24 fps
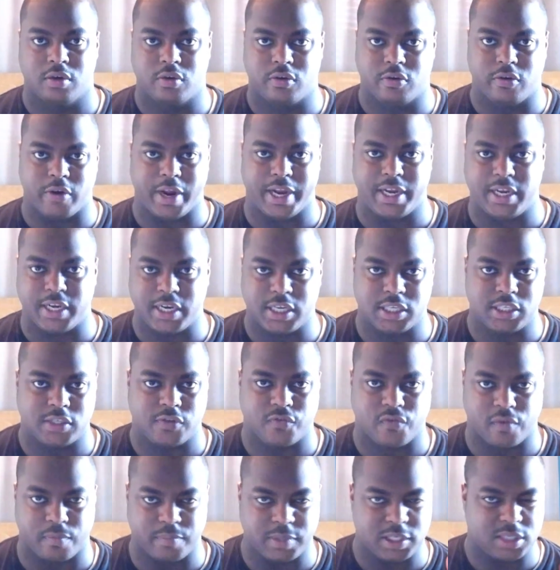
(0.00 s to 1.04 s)
Greatness
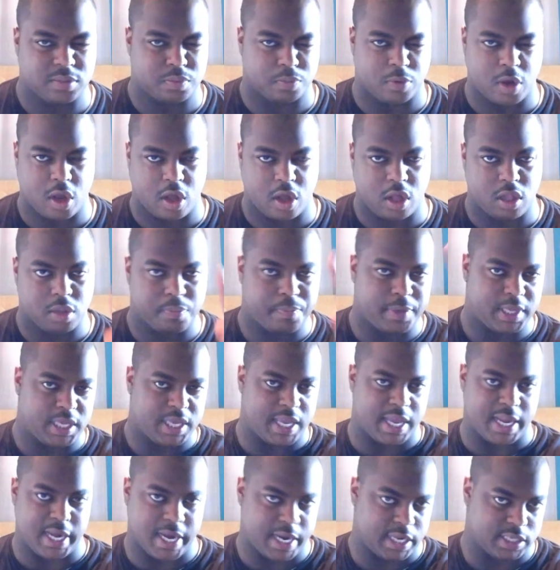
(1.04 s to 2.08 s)
from small
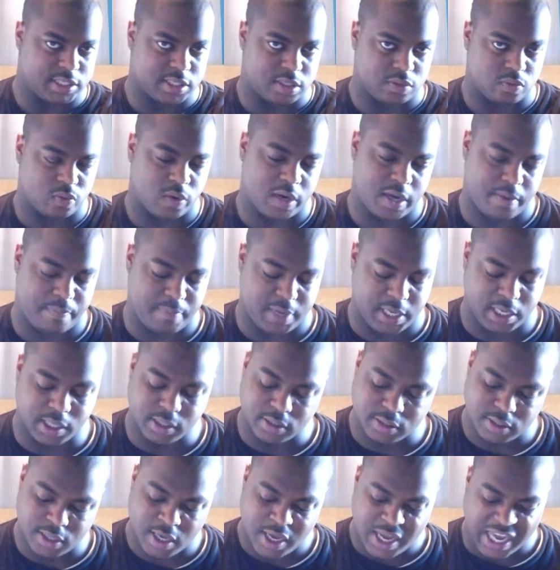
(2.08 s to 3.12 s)
beginnings is what it
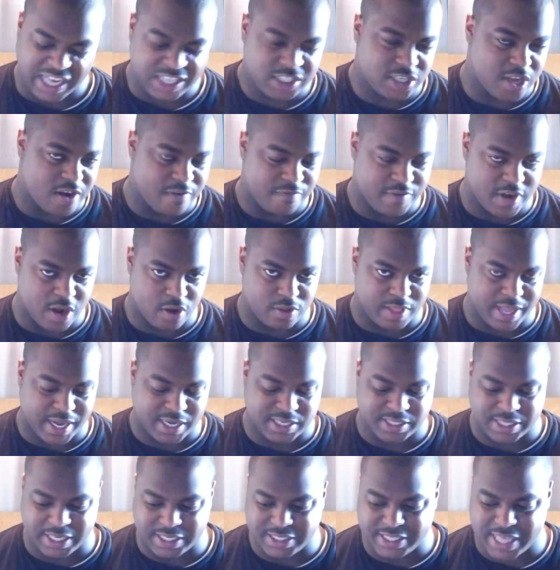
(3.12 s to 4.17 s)
means. I should have known that because
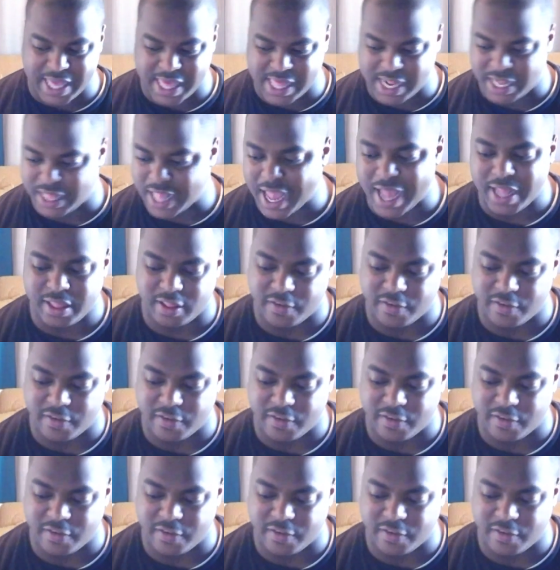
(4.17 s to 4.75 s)
they say that a lot in the